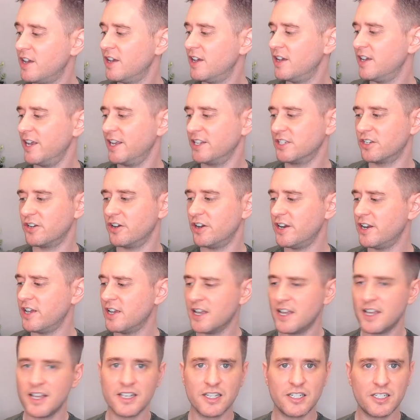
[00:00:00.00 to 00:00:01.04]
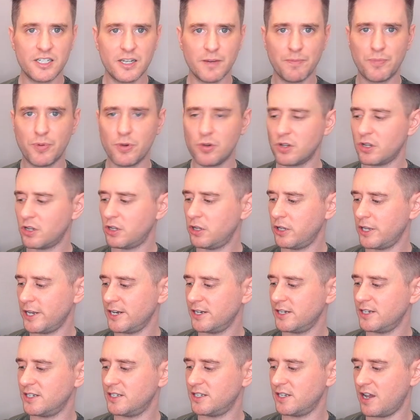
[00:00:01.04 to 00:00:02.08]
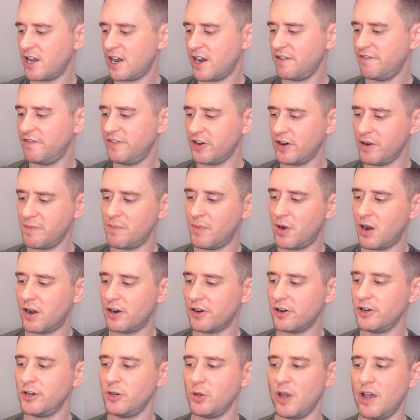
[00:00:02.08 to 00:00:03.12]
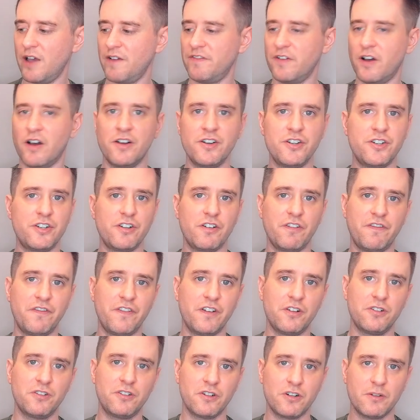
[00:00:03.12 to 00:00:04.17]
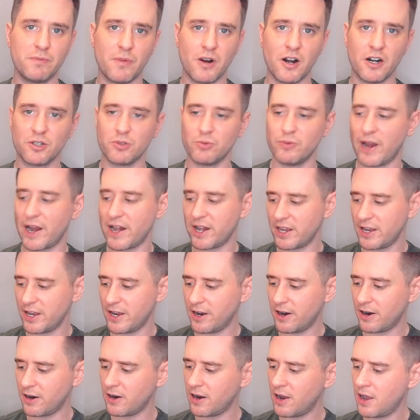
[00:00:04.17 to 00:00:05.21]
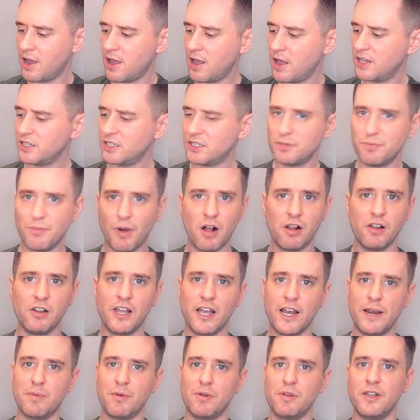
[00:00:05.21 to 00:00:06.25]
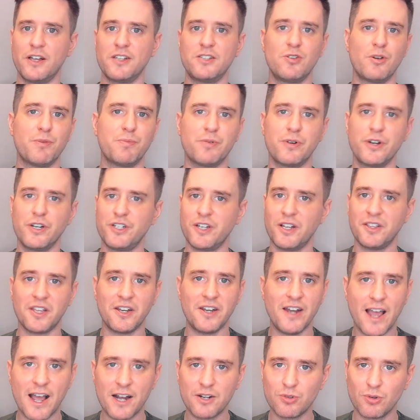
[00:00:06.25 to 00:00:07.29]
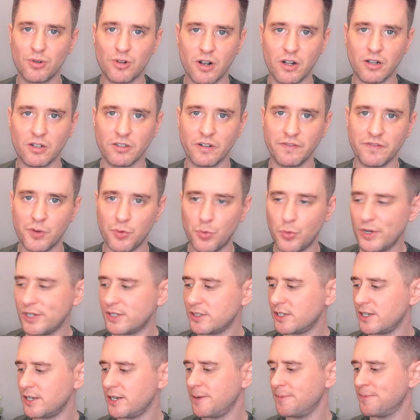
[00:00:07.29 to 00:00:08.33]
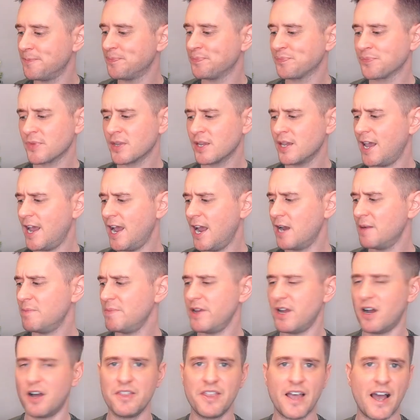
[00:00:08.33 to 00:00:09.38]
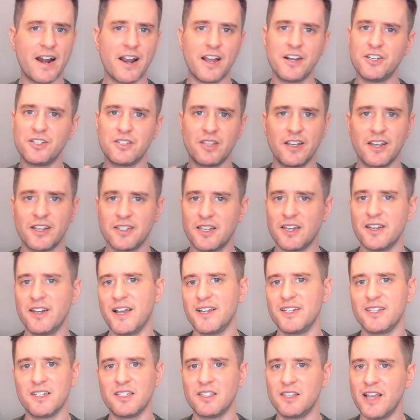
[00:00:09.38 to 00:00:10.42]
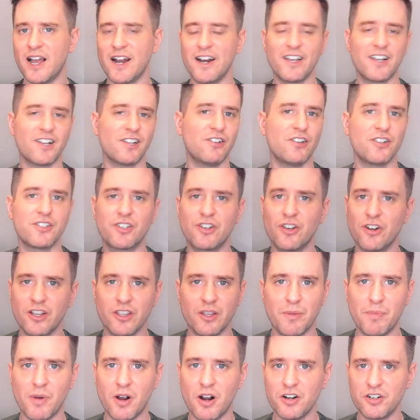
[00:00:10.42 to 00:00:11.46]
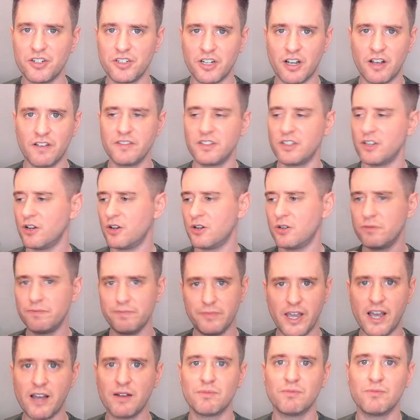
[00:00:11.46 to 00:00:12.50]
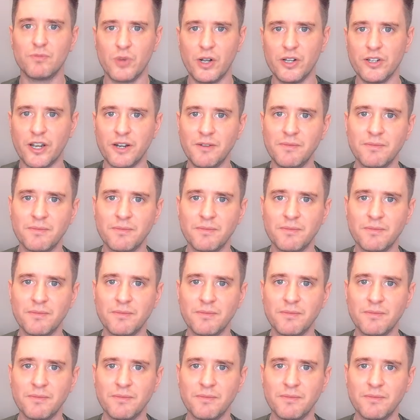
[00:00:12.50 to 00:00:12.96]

It's good. Simple, clean design, very modern. You have unchill filtered marked right here. Small label lets you appreciate the natural color of the whiskey. And beyond that, I just think it's a nice aesthetic. It looks good on the bar shelf. So yeah, well done.